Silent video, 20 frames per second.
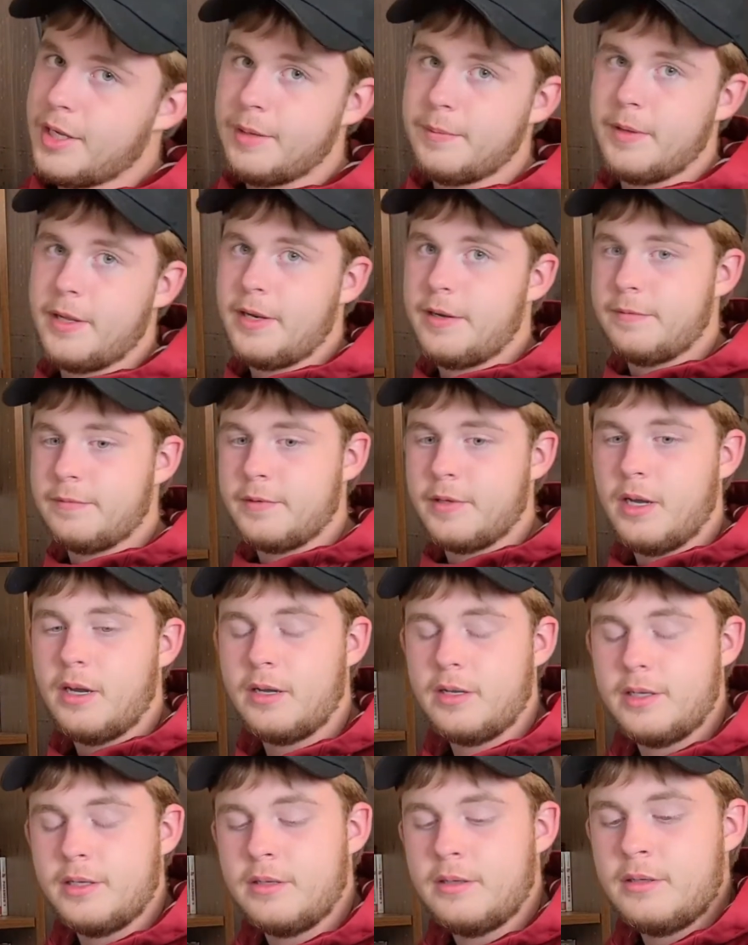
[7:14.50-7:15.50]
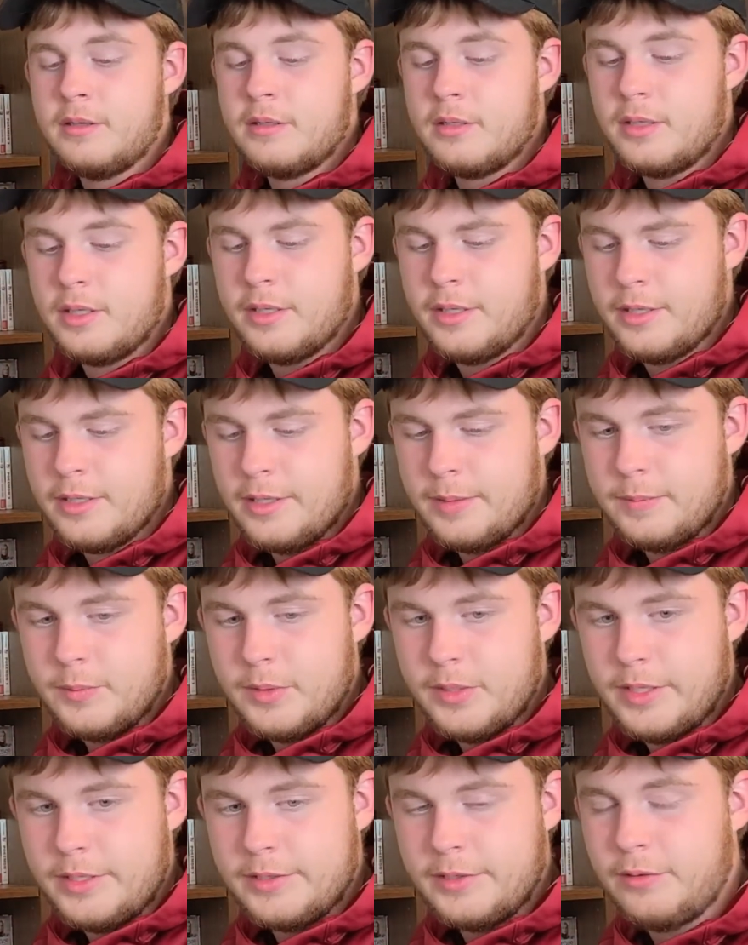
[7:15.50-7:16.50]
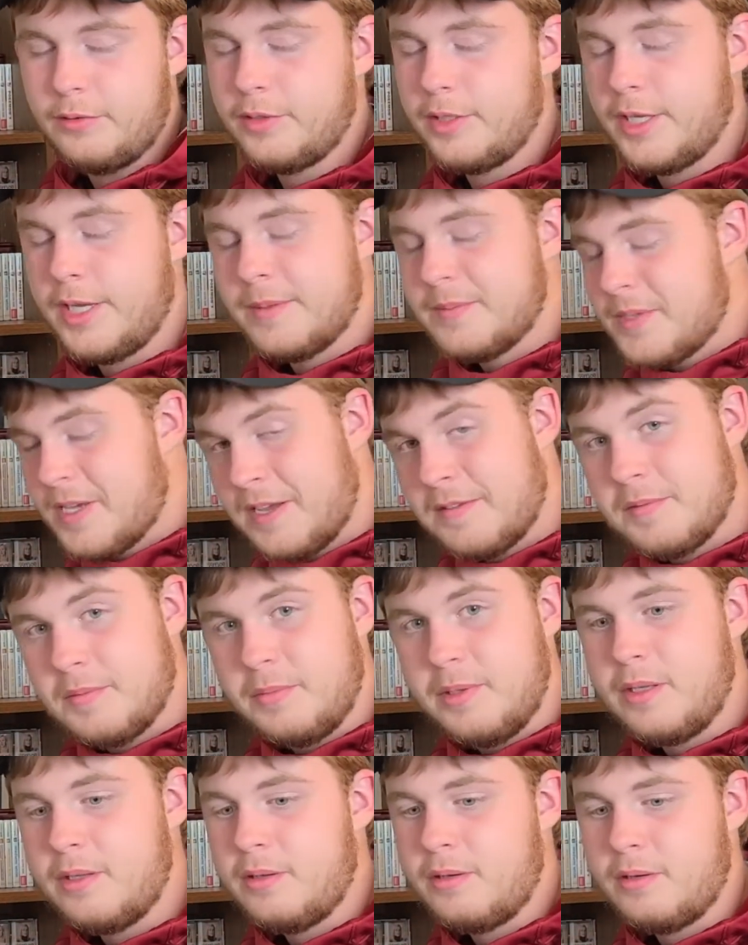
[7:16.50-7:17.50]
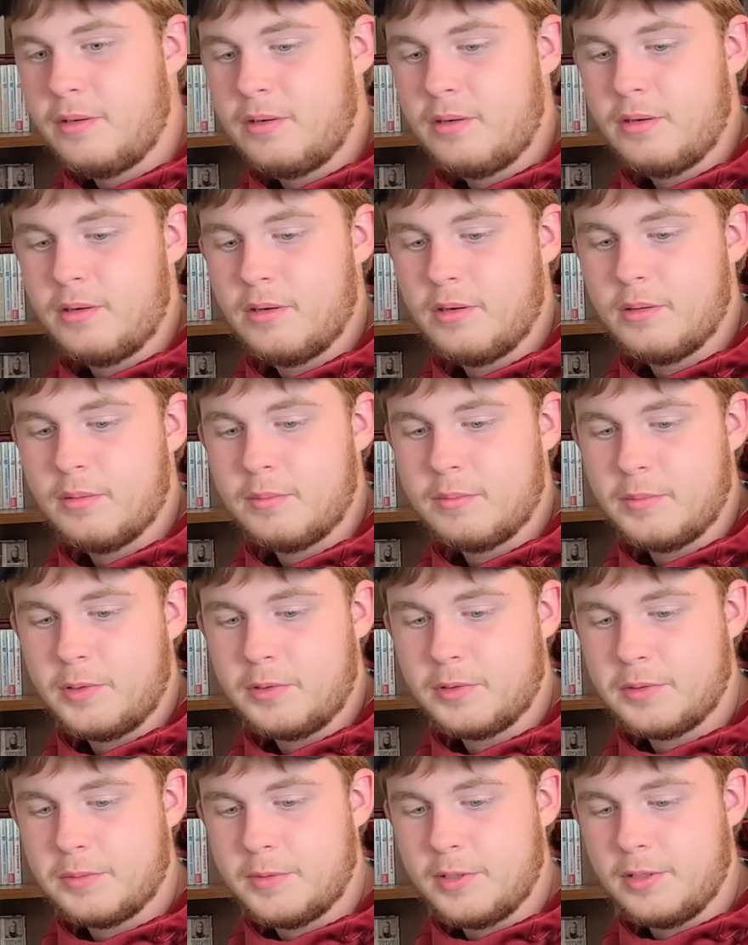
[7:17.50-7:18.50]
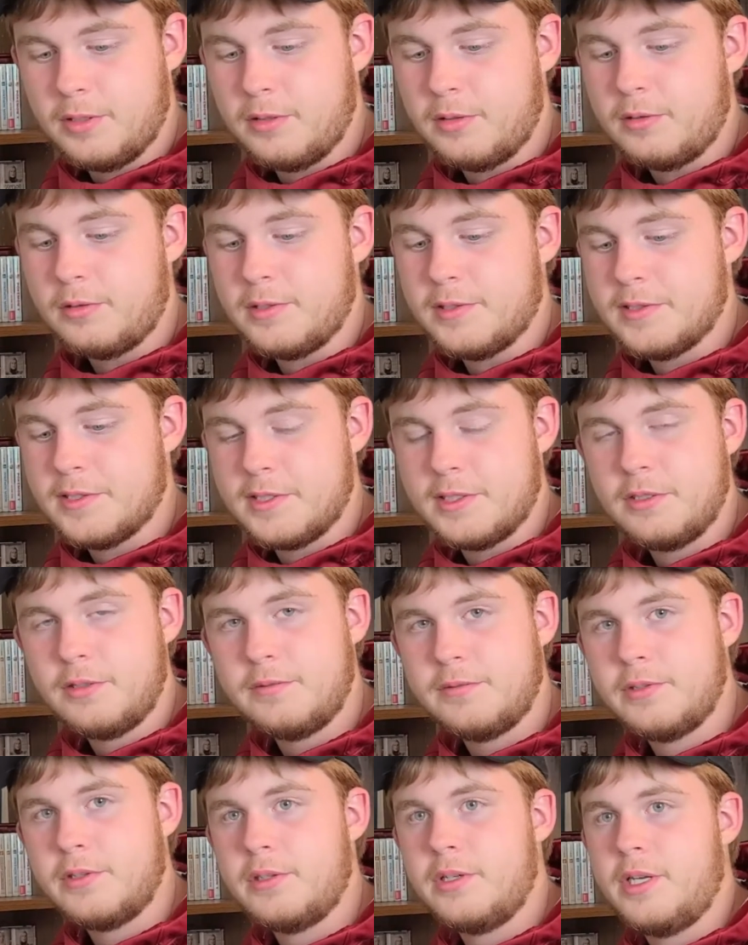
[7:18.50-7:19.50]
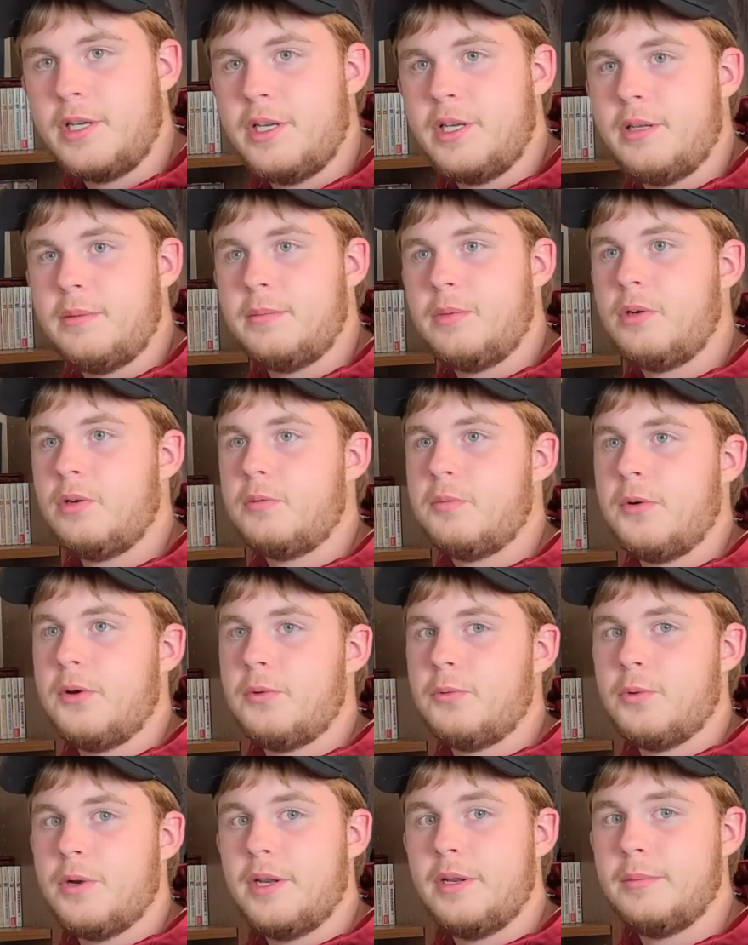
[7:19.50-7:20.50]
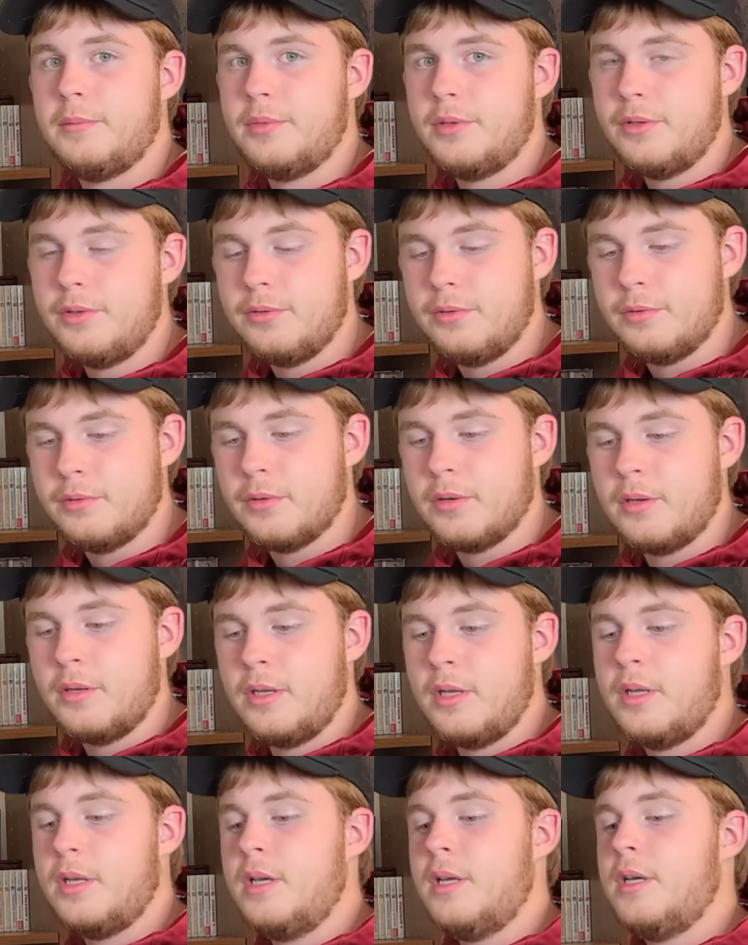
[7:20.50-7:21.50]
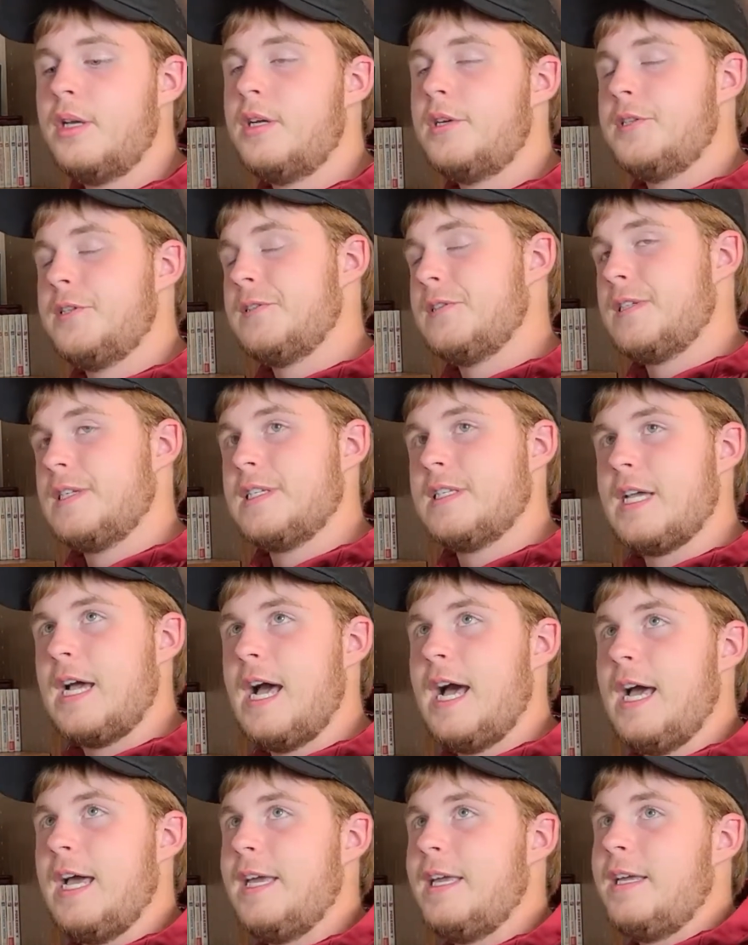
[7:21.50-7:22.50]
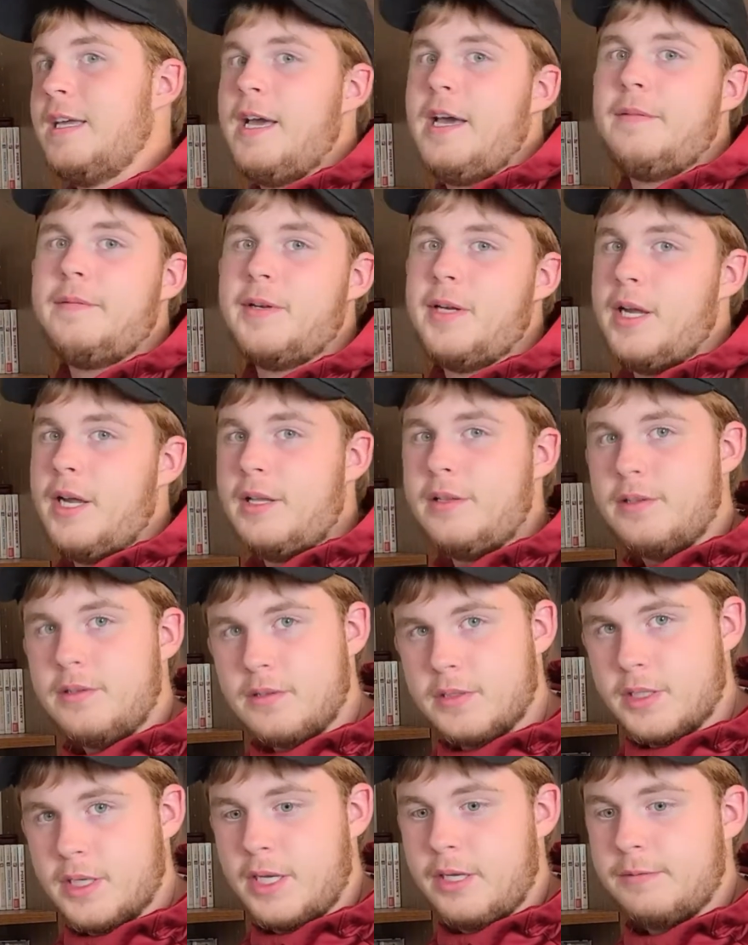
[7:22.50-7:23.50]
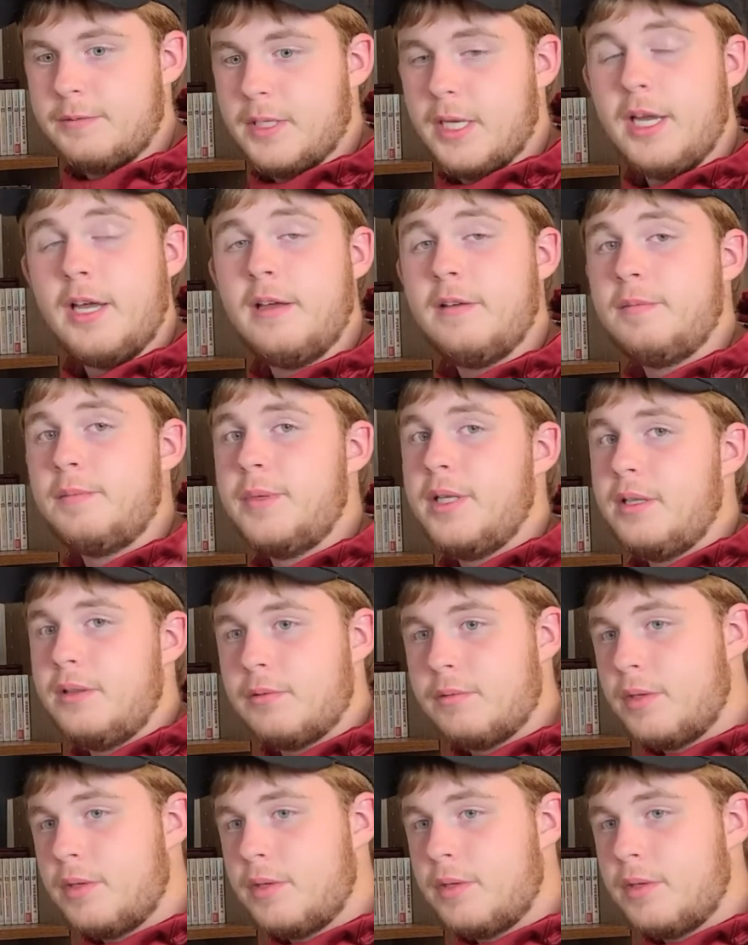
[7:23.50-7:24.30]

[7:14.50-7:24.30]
game that I've gotten, and the only games I haven't beaten are Pokemon Gold and Silver and Pokemon Red and Blue, just because I haven't had those games. I have beat the